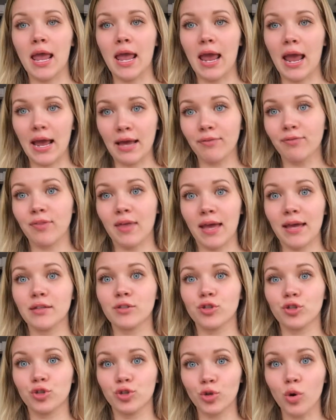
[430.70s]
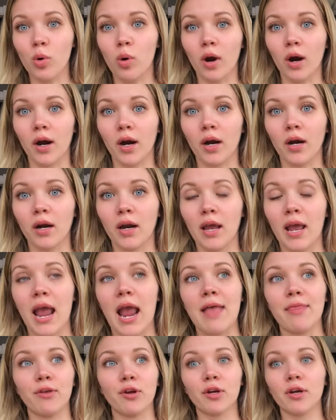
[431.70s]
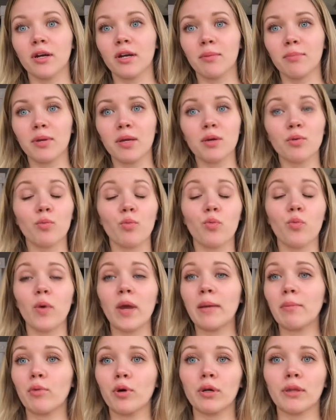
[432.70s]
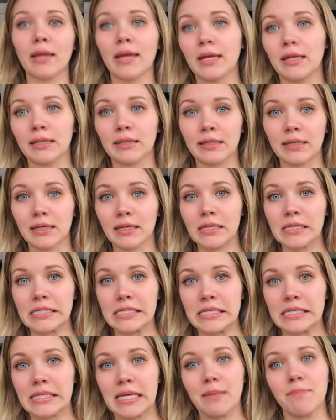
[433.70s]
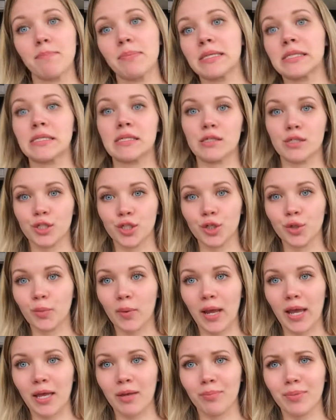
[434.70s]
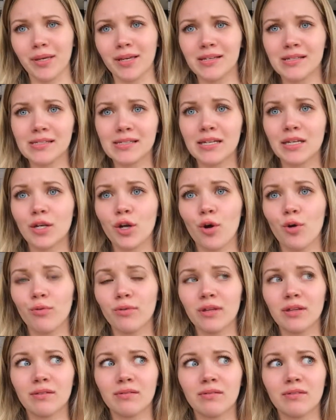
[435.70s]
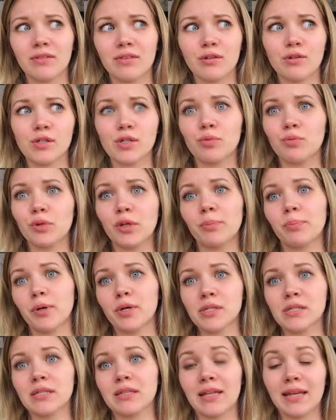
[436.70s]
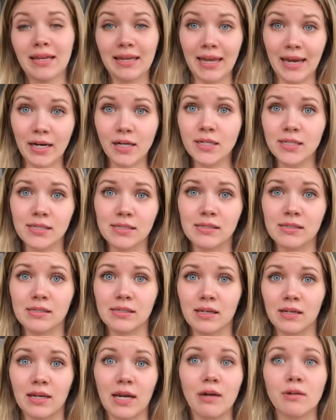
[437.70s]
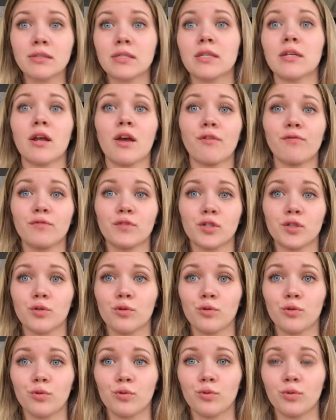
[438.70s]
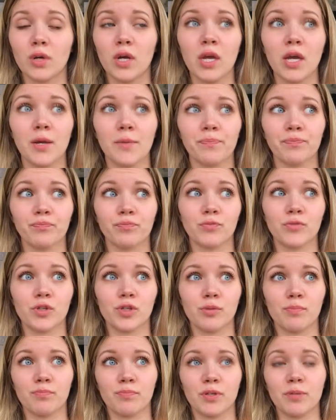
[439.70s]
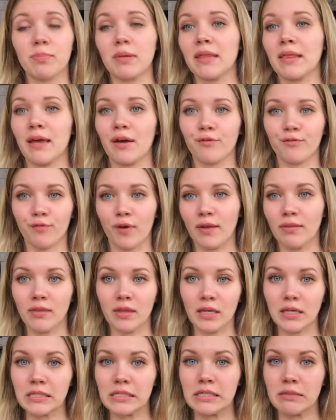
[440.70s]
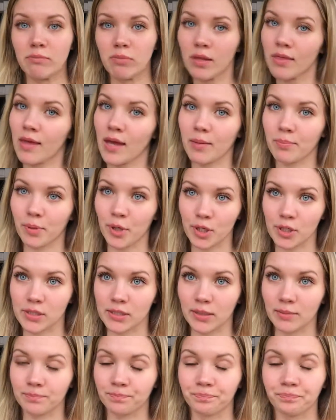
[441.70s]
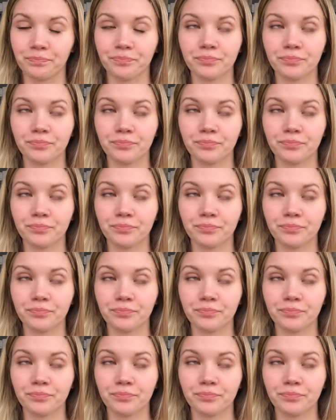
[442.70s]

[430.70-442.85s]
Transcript: at that store and they're going to be way more likely to send business your way because they know that there's a real person that cares cares enough to to to be that friendly and to be that person